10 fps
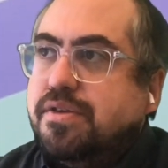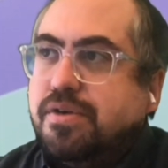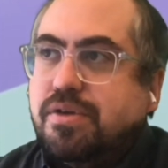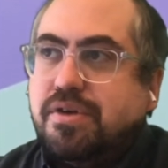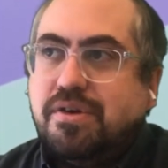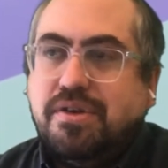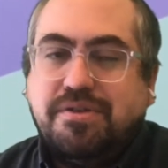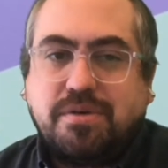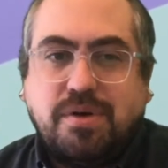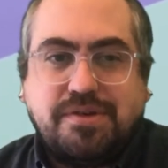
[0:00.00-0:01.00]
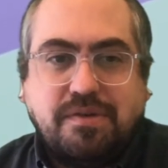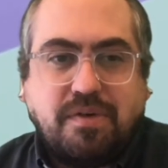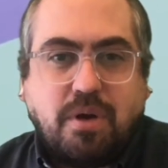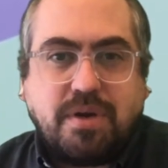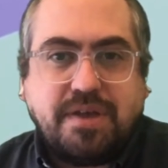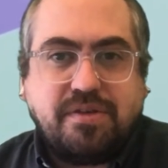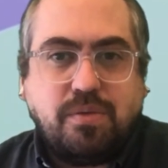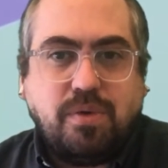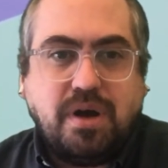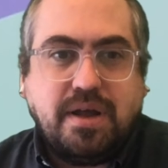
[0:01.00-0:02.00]
So there's a question of, okay,
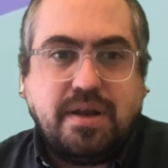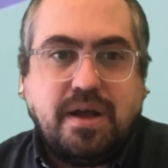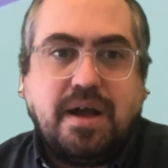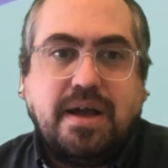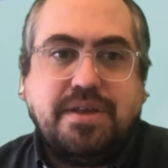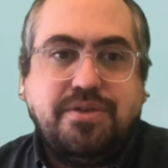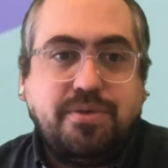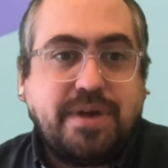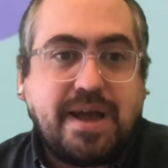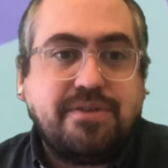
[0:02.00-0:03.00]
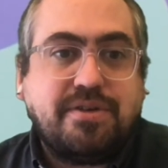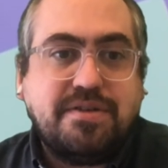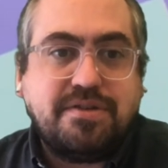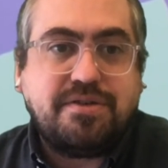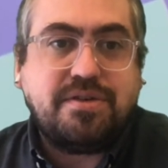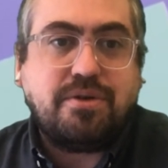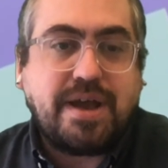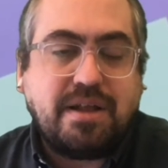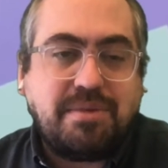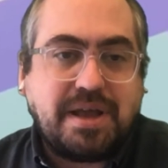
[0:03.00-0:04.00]
so you can transition or
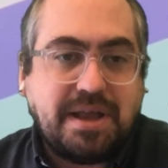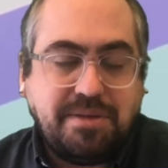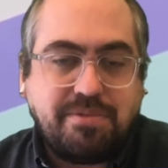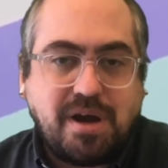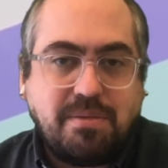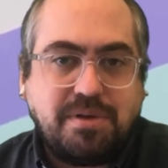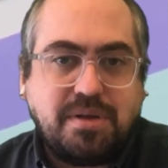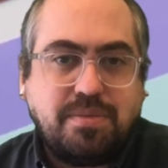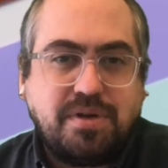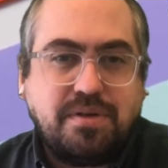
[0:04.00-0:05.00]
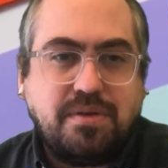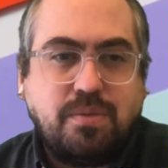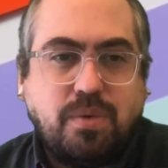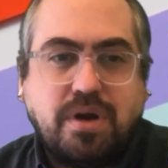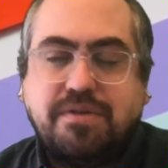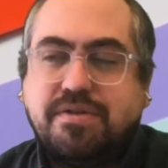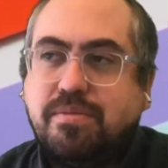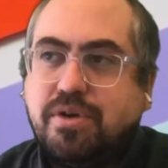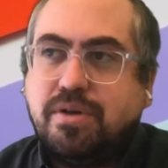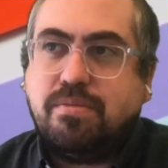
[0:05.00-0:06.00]
animate any property, but what are
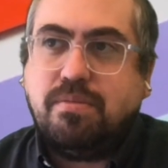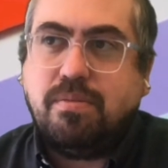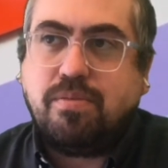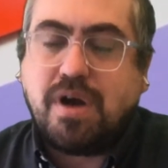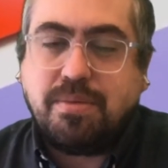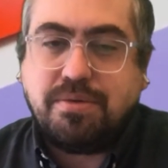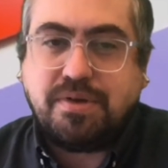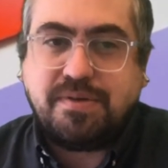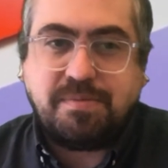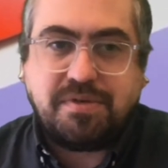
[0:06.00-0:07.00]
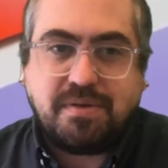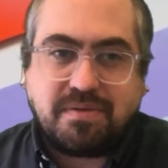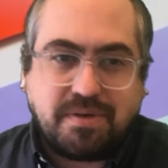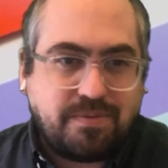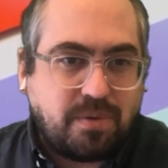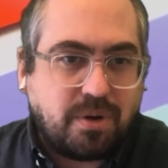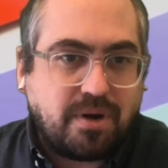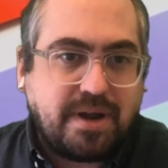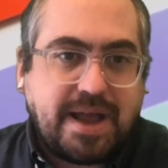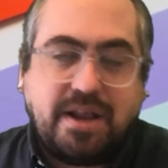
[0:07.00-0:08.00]
some good properties specifically
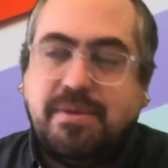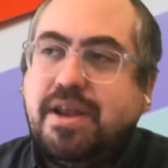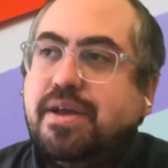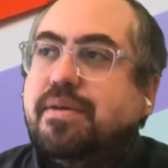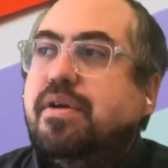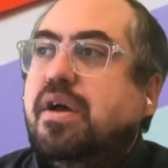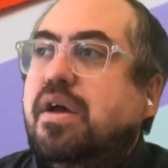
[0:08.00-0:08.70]
for animating?